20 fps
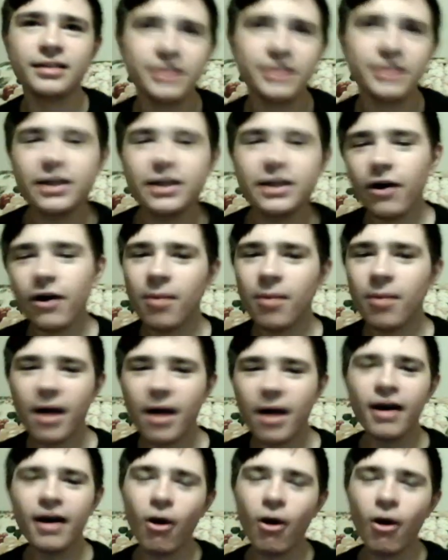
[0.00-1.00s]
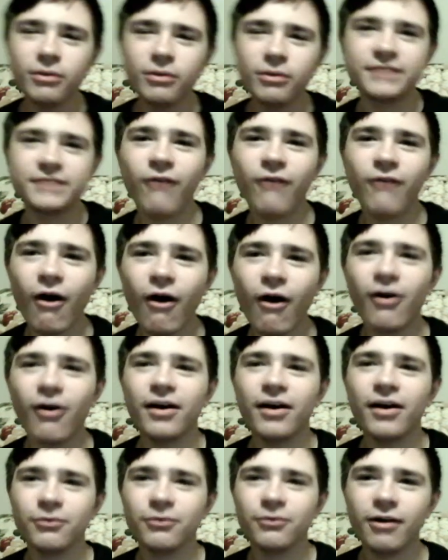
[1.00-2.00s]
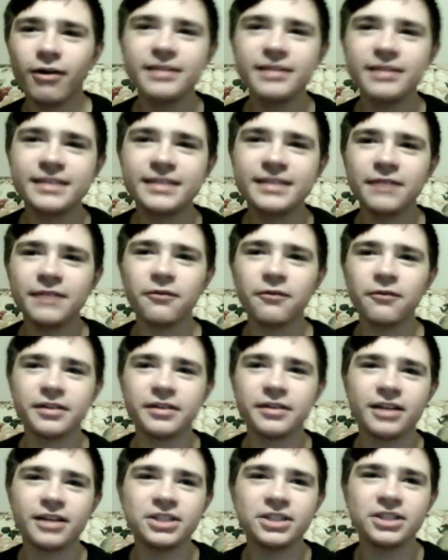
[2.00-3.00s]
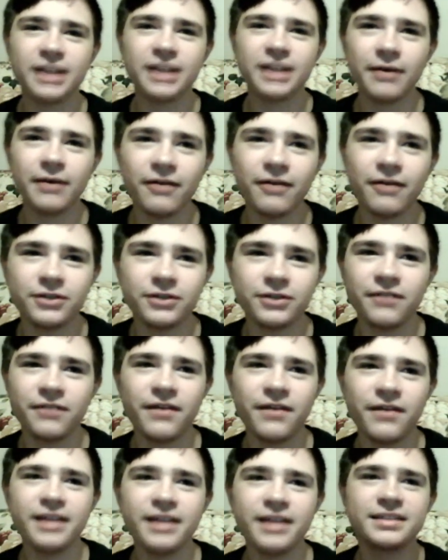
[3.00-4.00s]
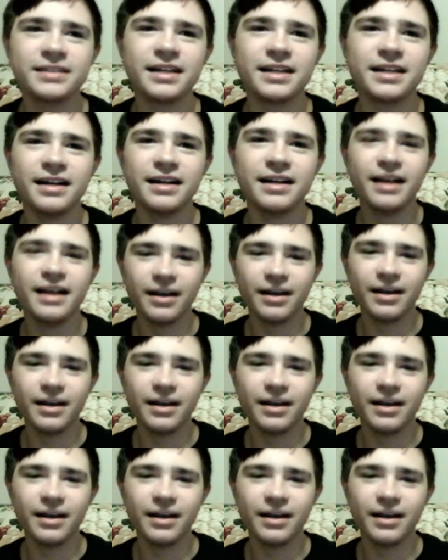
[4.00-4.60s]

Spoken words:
Jeremiah Oatsball runs in for the touchdown after he fakes it.